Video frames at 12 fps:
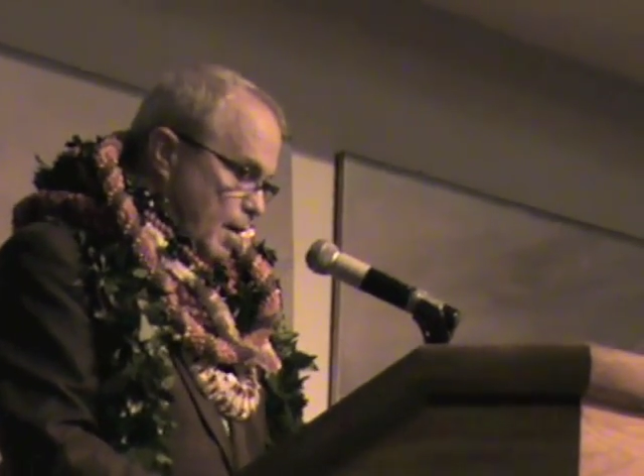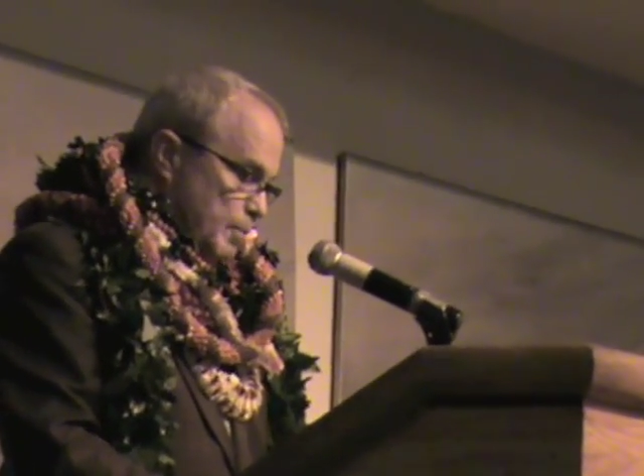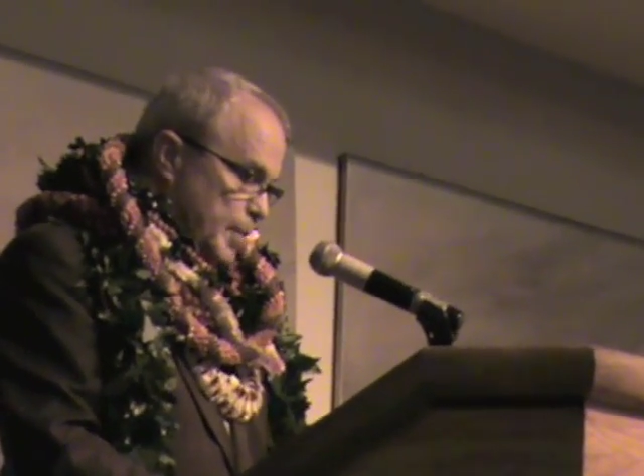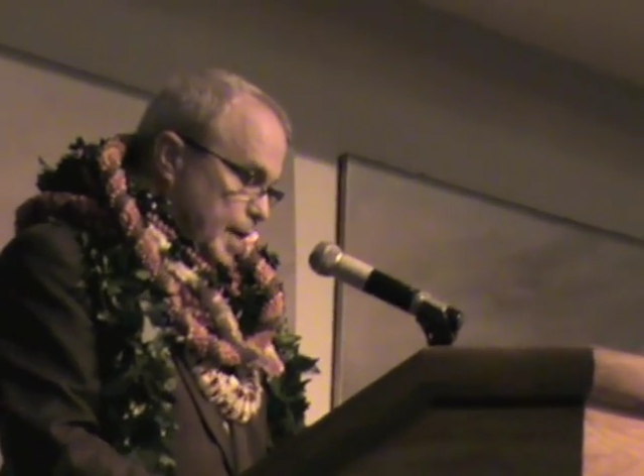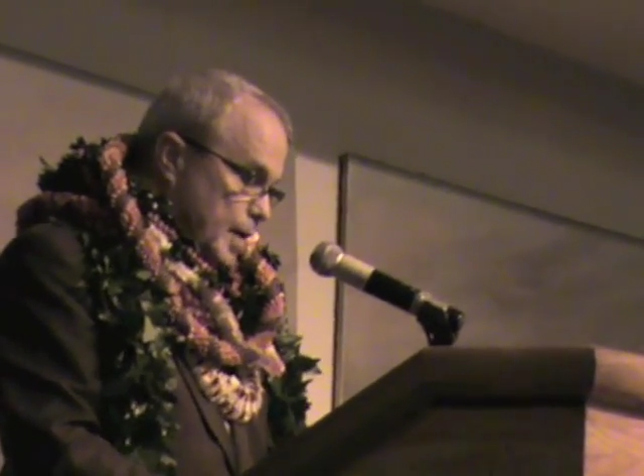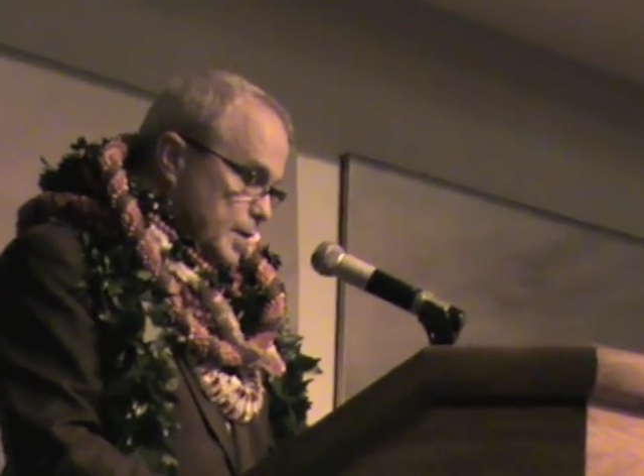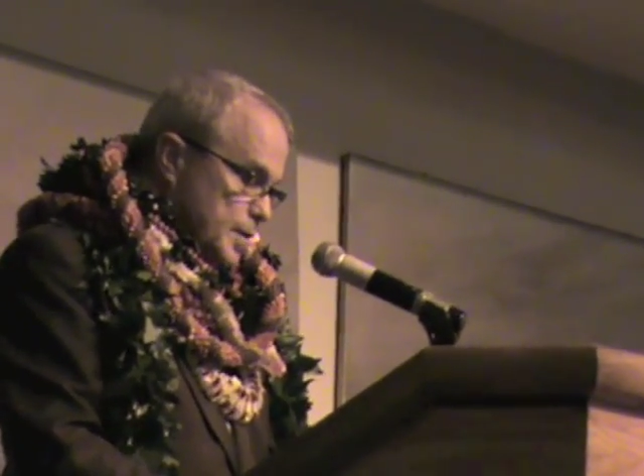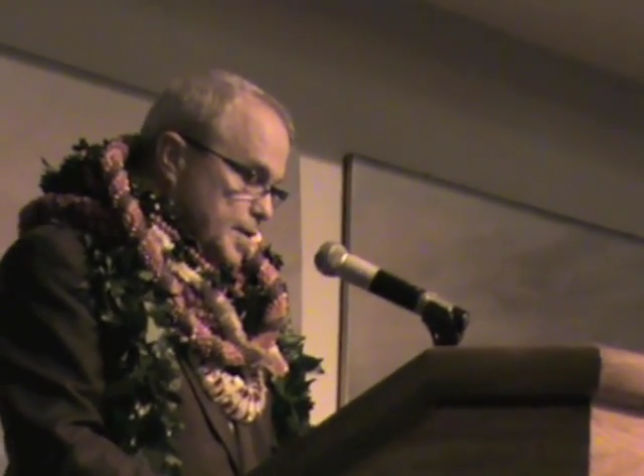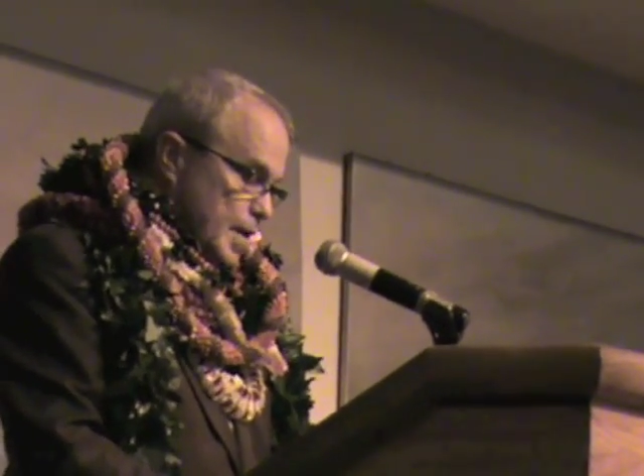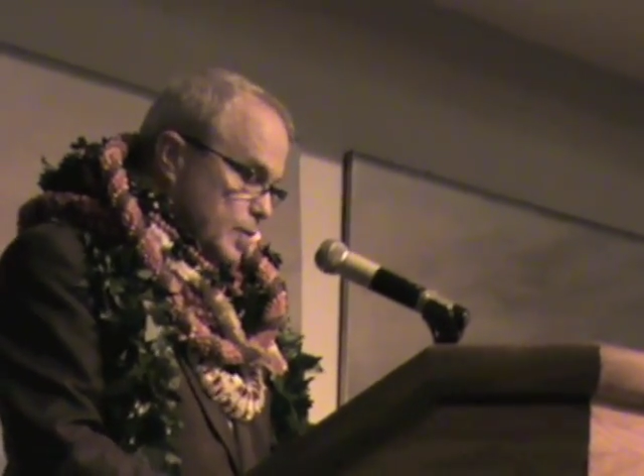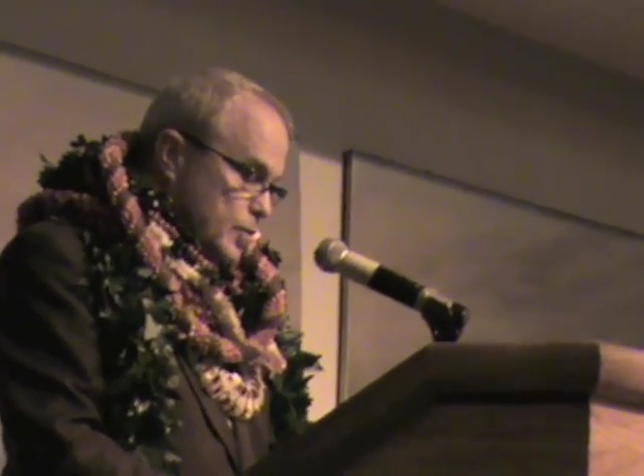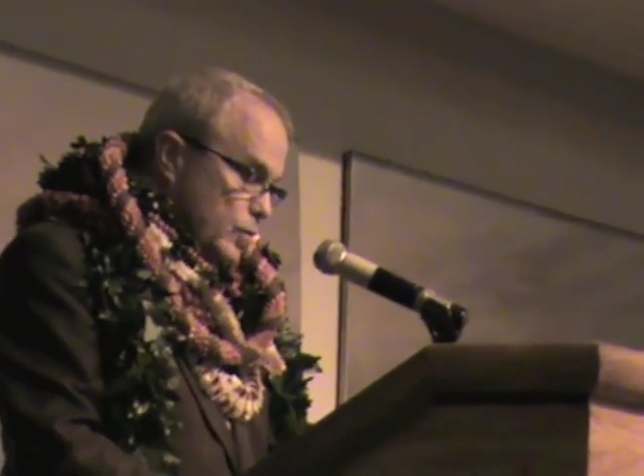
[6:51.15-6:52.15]
because
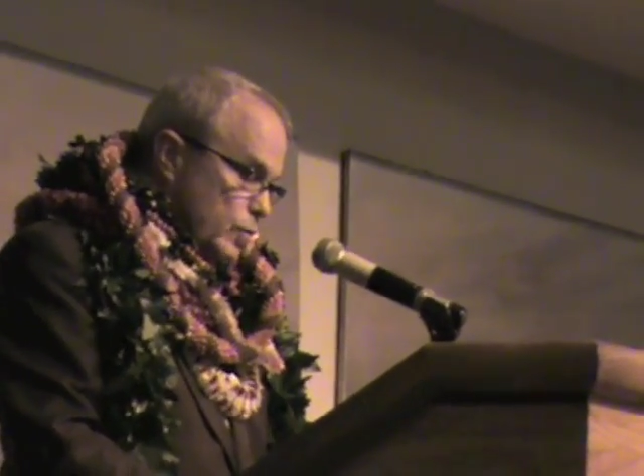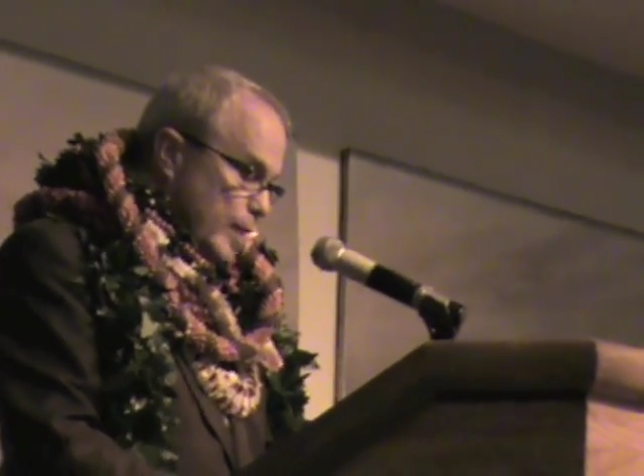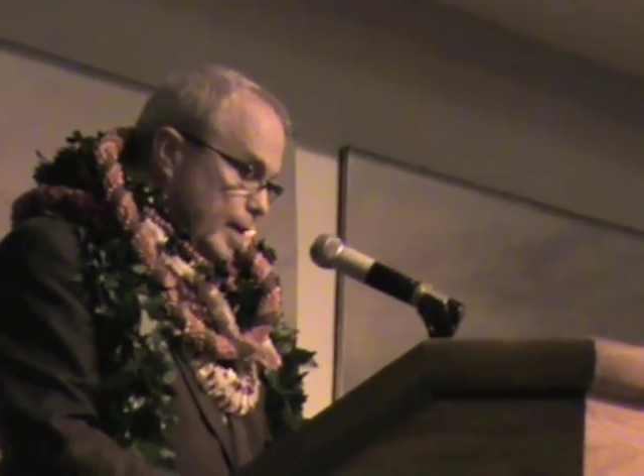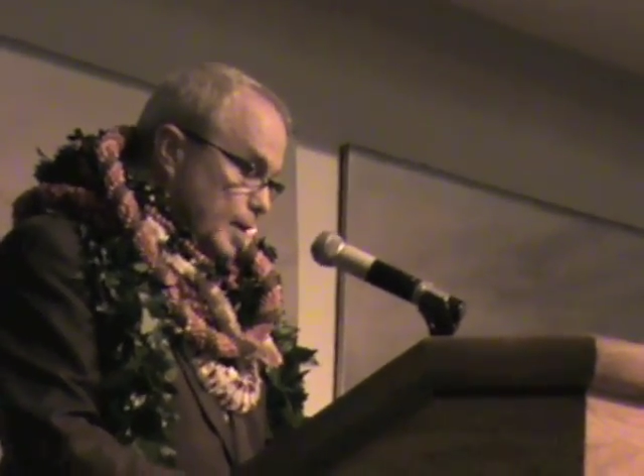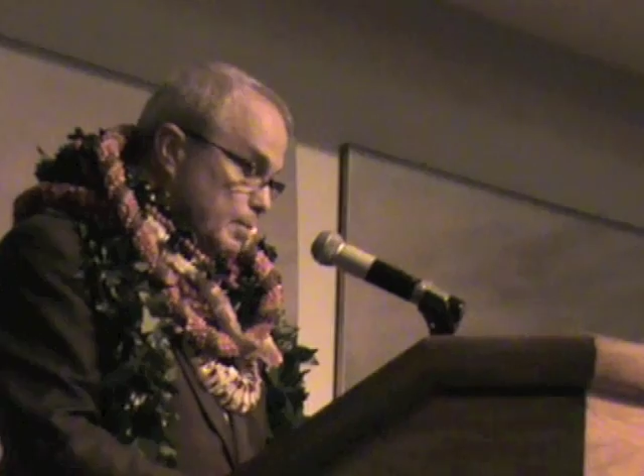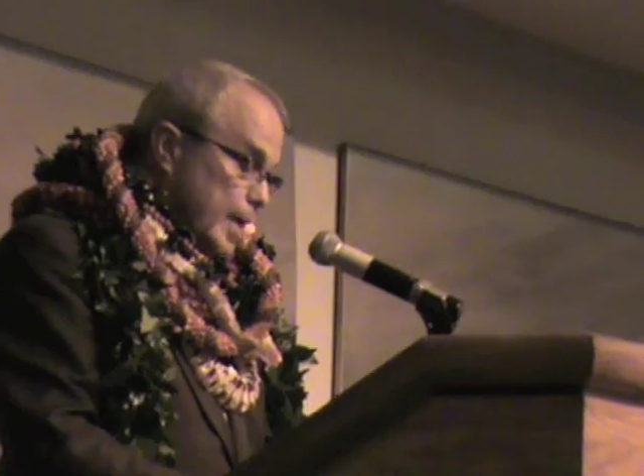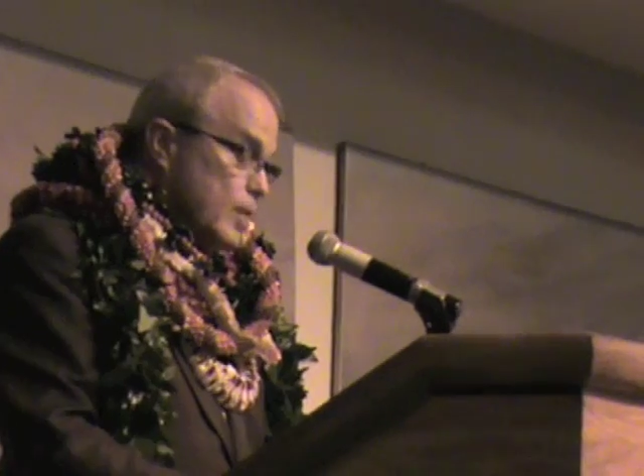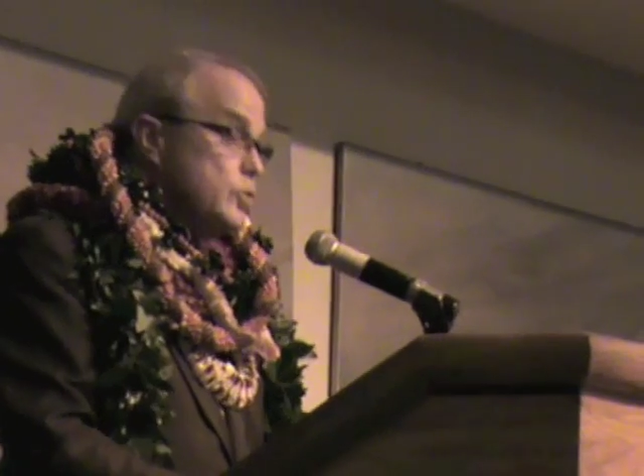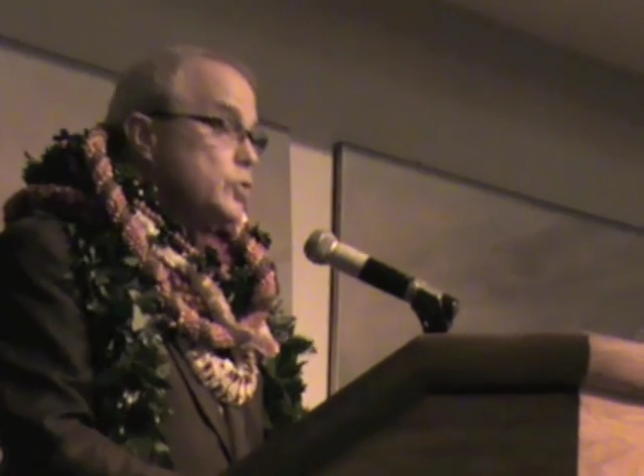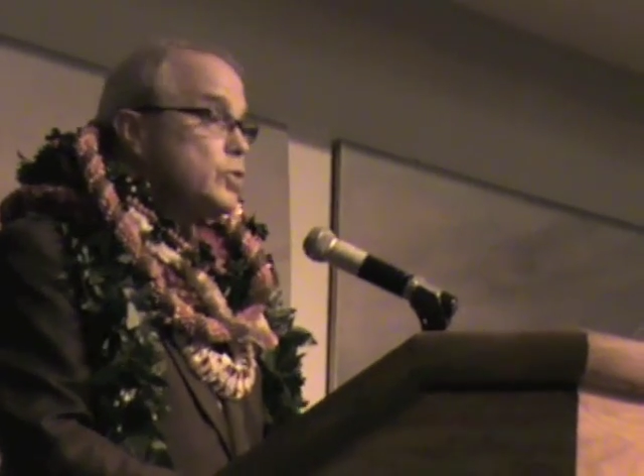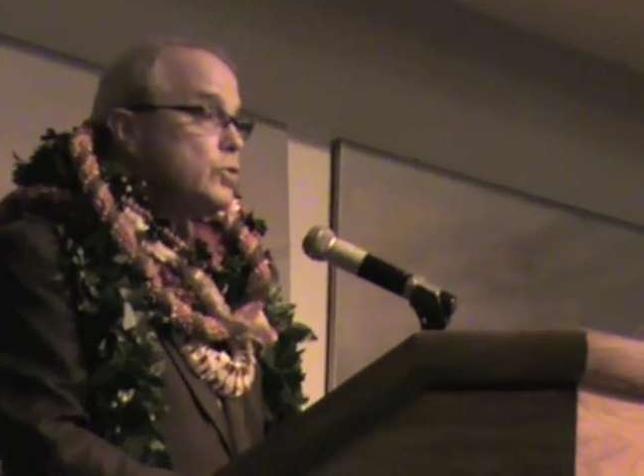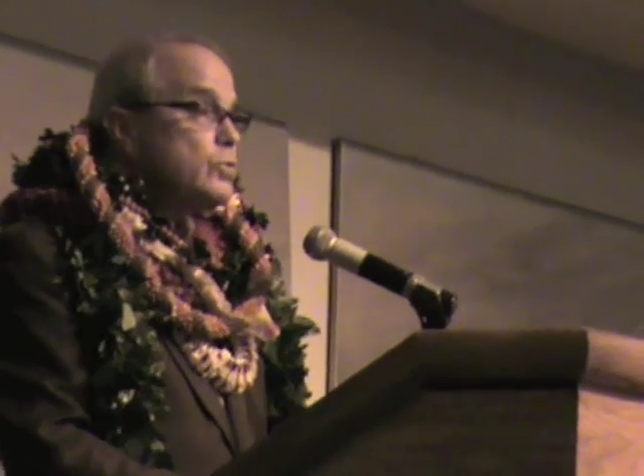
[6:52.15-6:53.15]
they knew they could make her
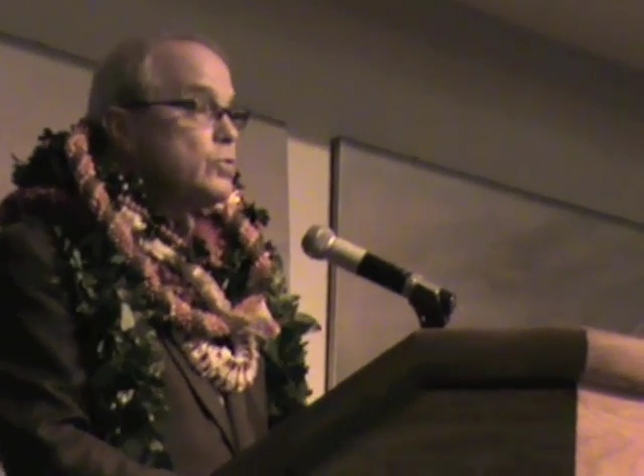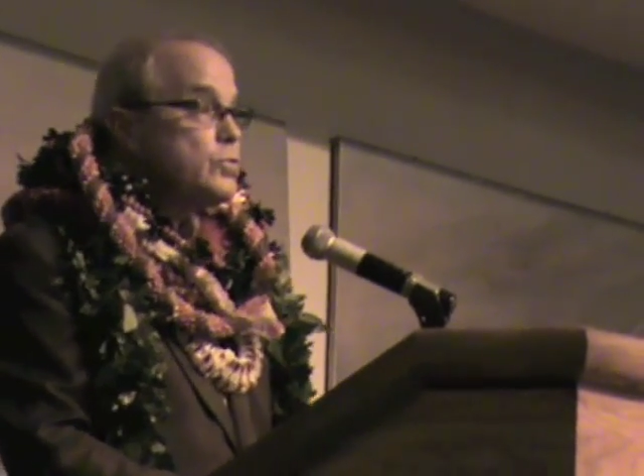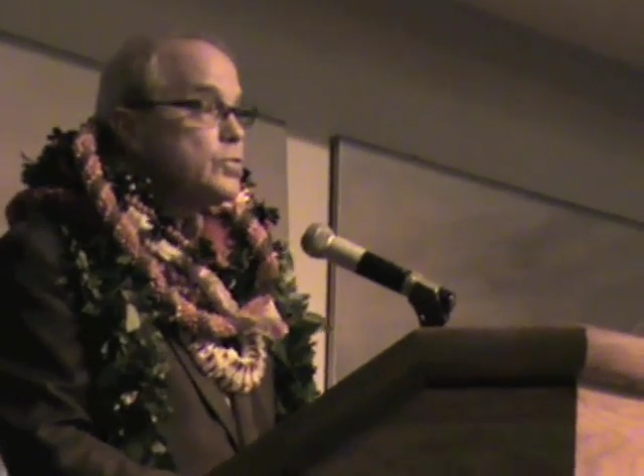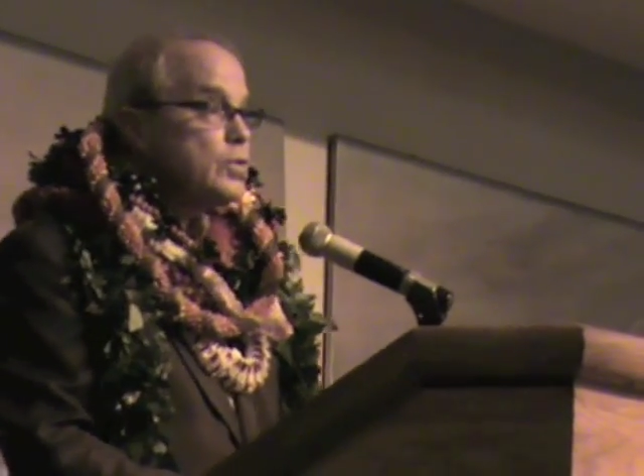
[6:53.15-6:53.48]
choose